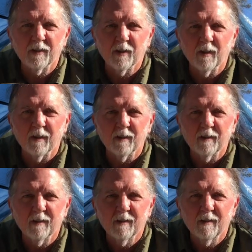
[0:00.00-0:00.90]
to
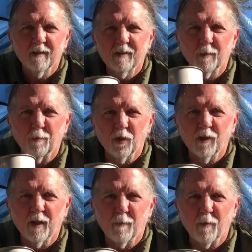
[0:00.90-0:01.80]
pull
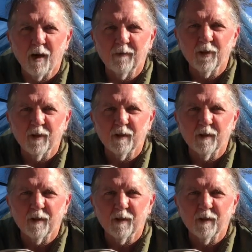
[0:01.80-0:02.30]
it up off of